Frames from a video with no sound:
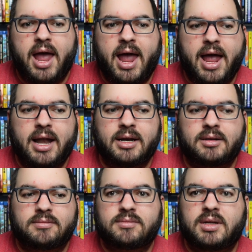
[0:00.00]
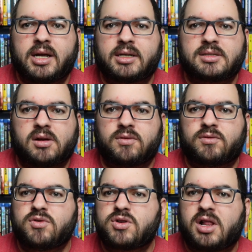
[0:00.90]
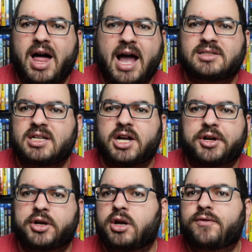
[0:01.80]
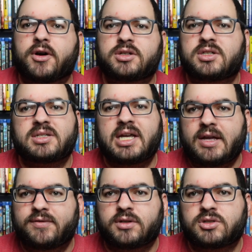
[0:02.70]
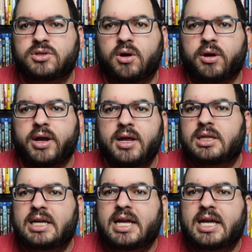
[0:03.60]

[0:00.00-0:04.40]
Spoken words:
and it's a classic good versus evil story. The